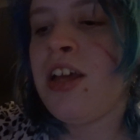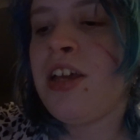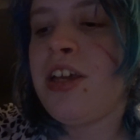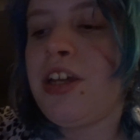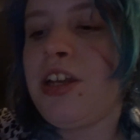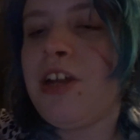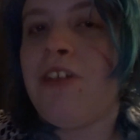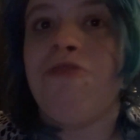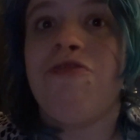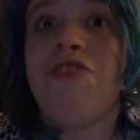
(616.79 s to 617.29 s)

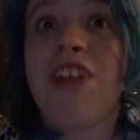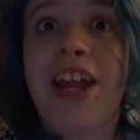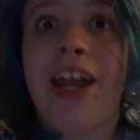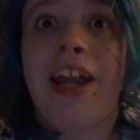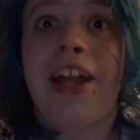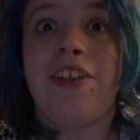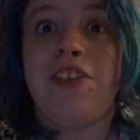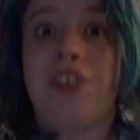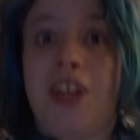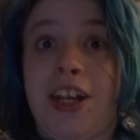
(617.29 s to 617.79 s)
you know,
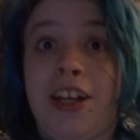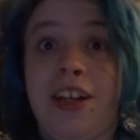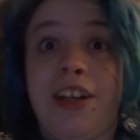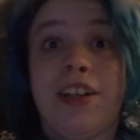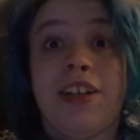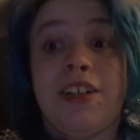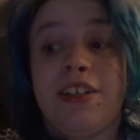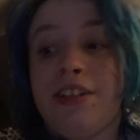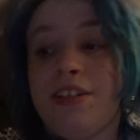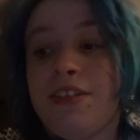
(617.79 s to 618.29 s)
rage,
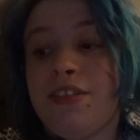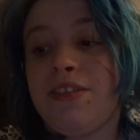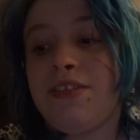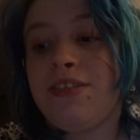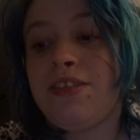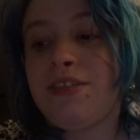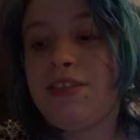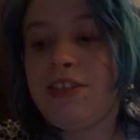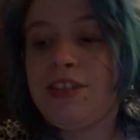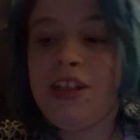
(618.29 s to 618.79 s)
anger,
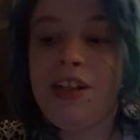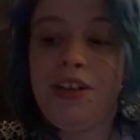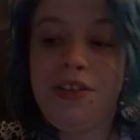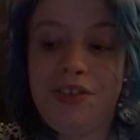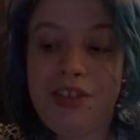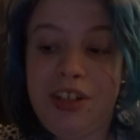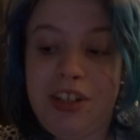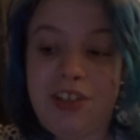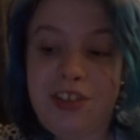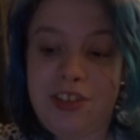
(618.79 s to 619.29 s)

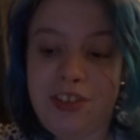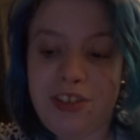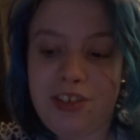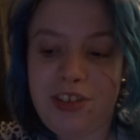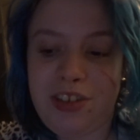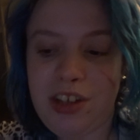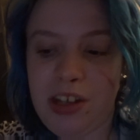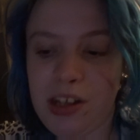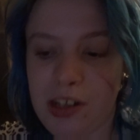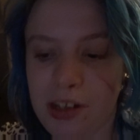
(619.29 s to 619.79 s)
hallucinations.